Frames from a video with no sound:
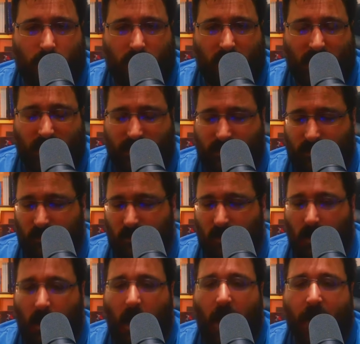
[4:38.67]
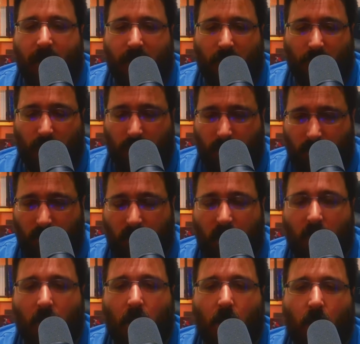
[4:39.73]
Yes, I know
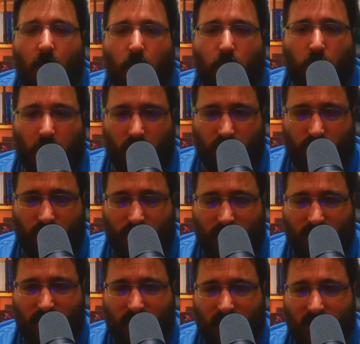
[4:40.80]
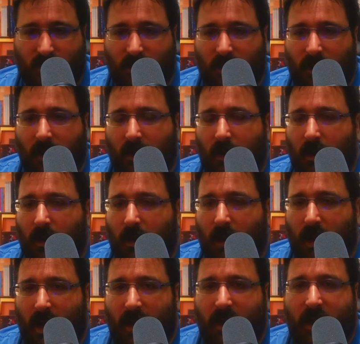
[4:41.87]
Botrix
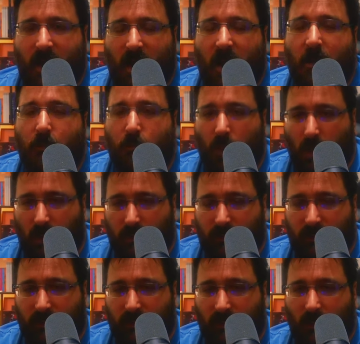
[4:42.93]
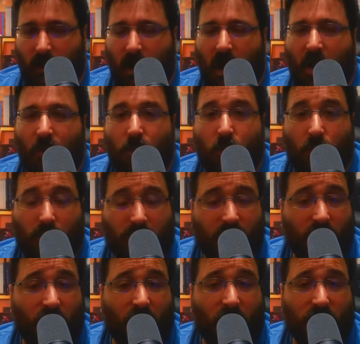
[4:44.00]
and KickBot are
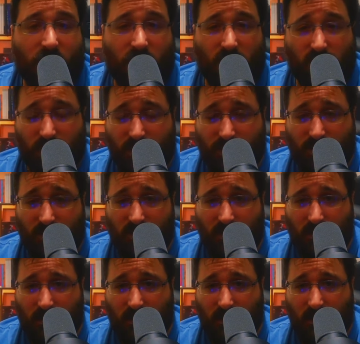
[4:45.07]
working on a solution,